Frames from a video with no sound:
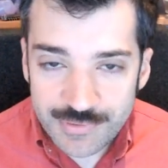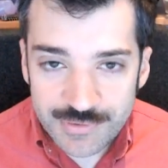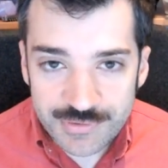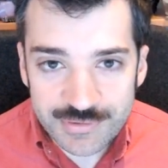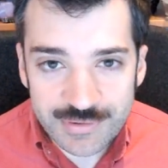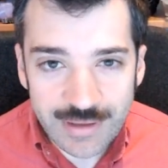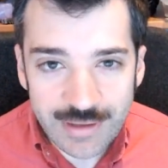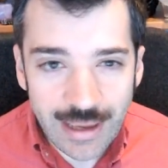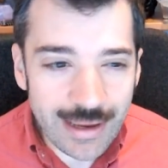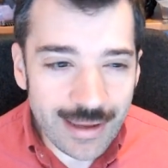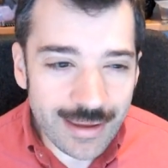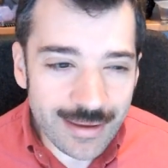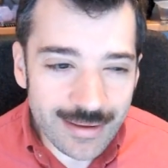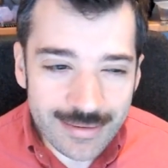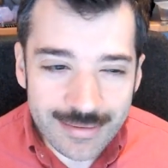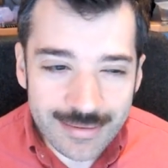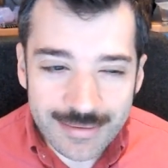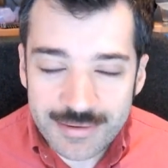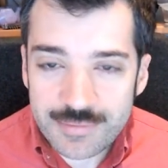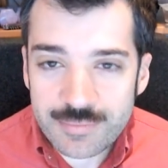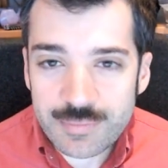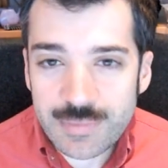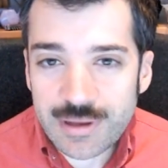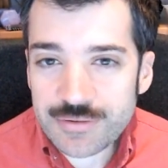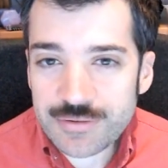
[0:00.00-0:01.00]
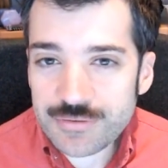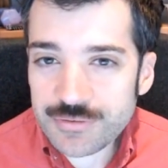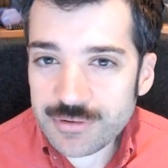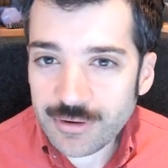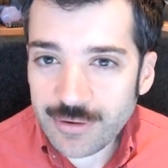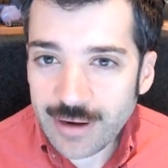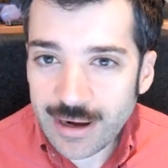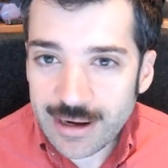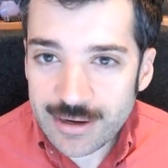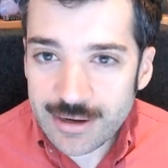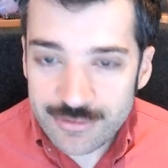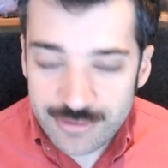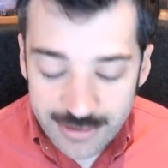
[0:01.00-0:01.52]
Sagan
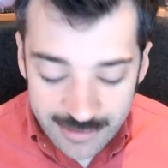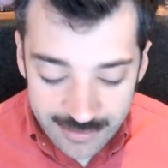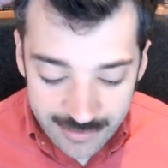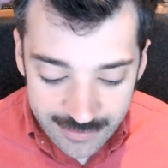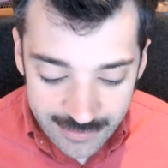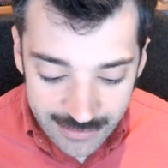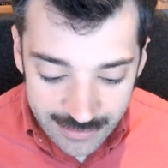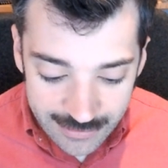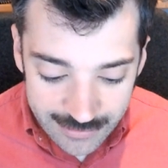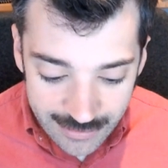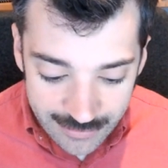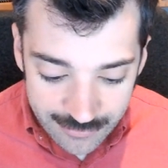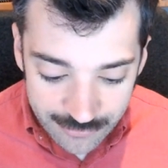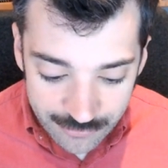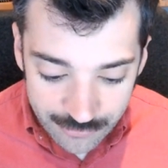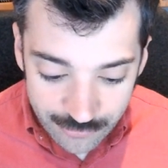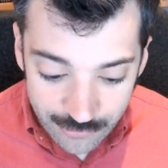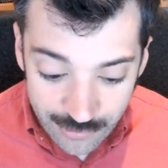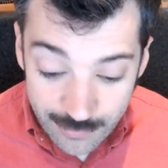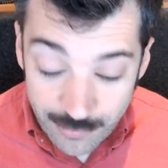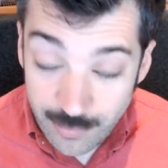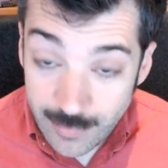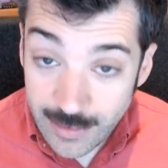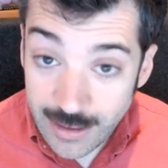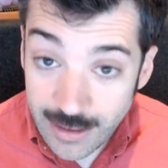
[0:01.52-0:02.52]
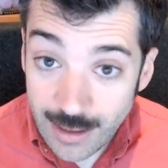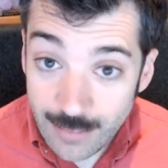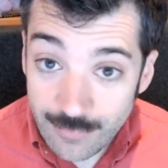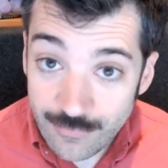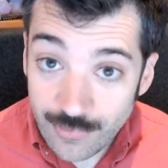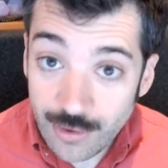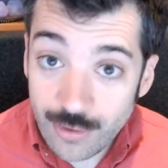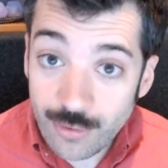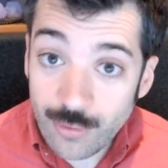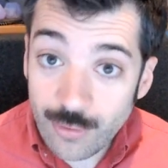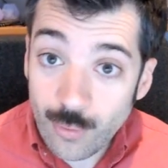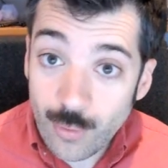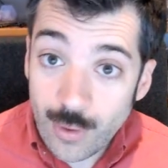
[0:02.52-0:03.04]
misdirection that tripped me up
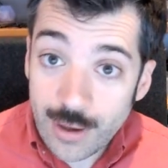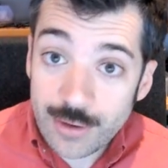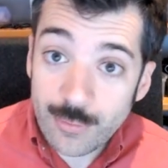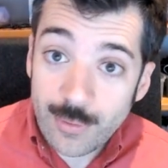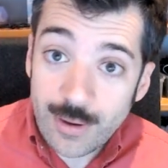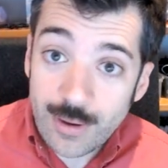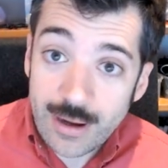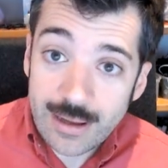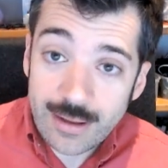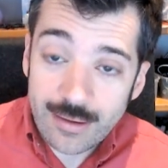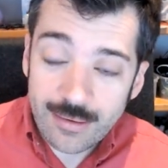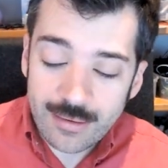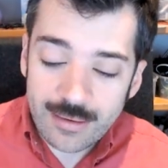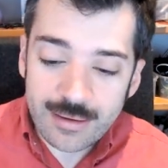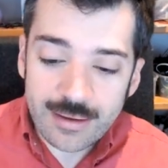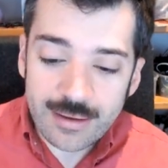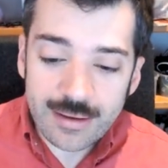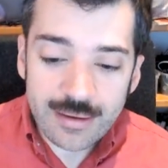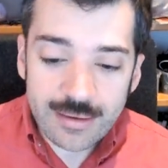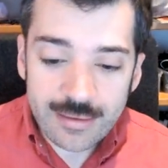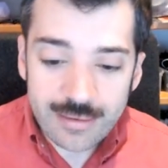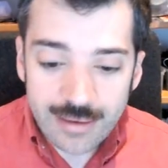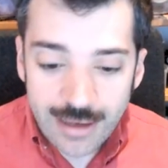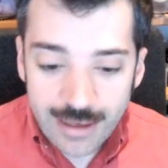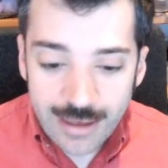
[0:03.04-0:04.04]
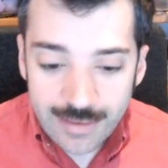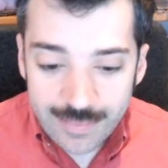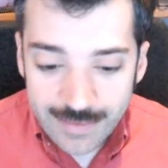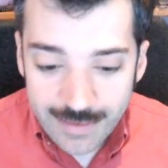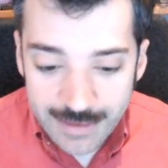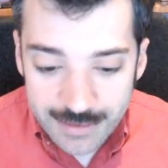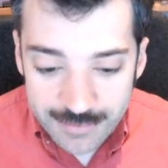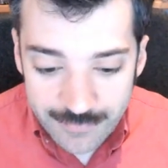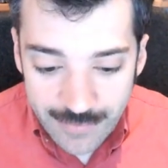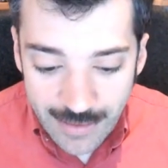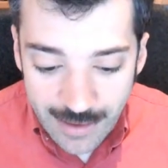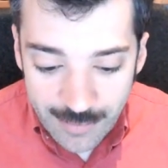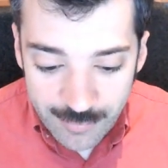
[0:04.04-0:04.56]
for quite a while at
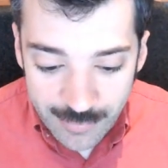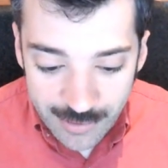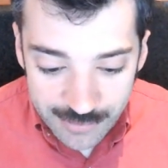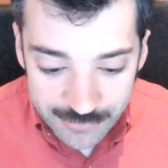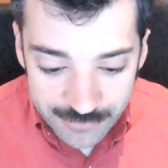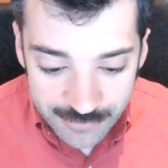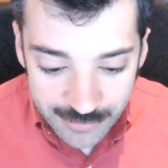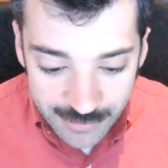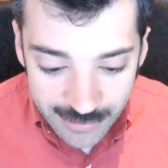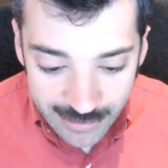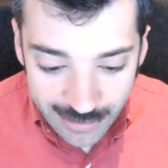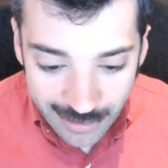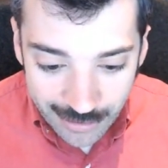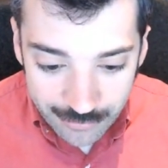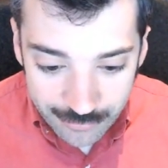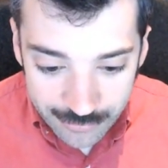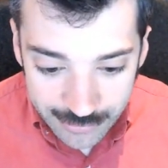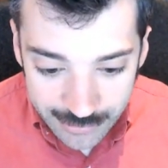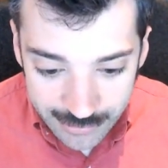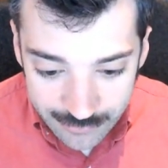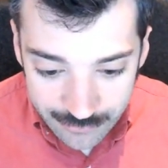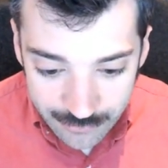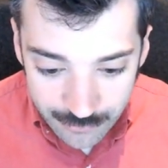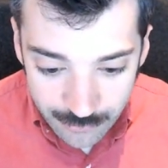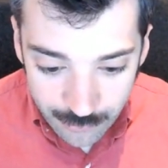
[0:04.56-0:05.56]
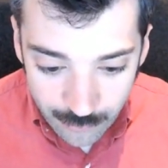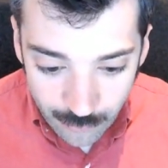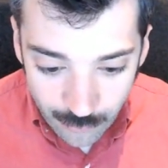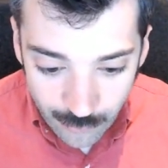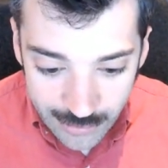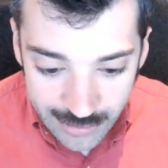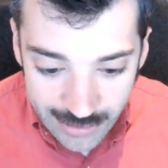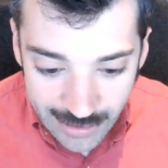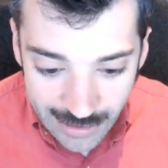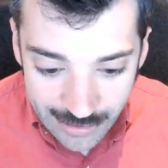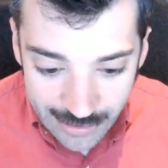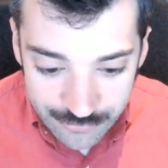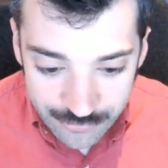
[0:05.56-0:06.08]
the end of that puzzle, and I don't need to
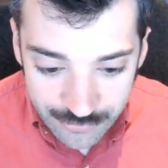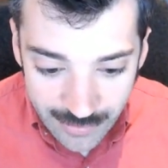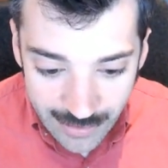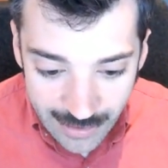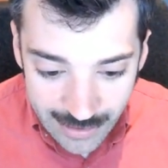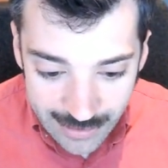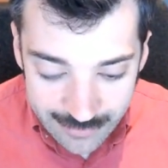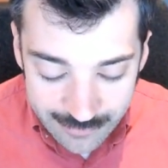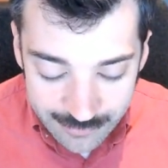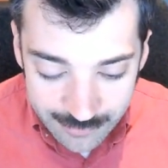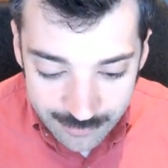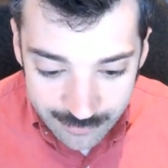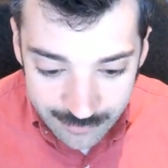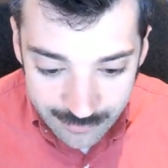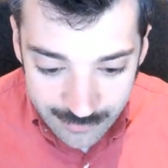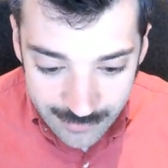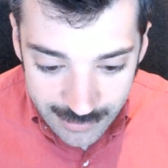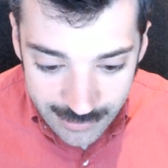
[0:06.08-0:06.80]
rehash that.